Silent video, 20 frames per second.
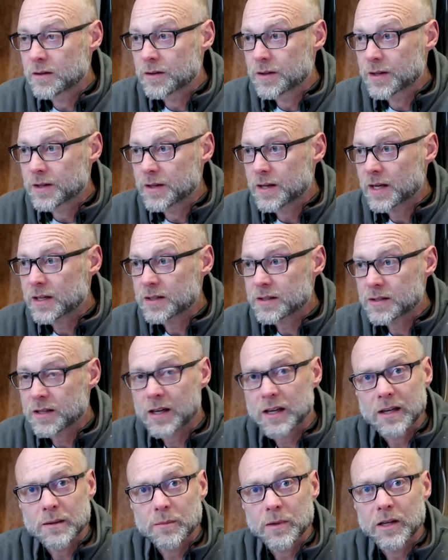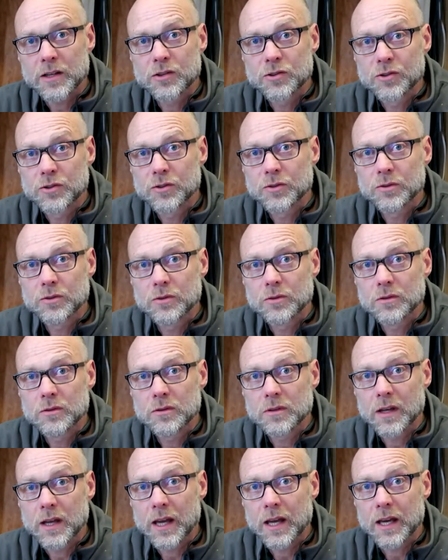the next time I
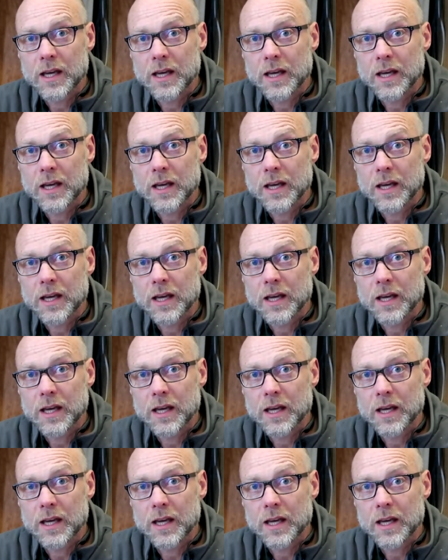do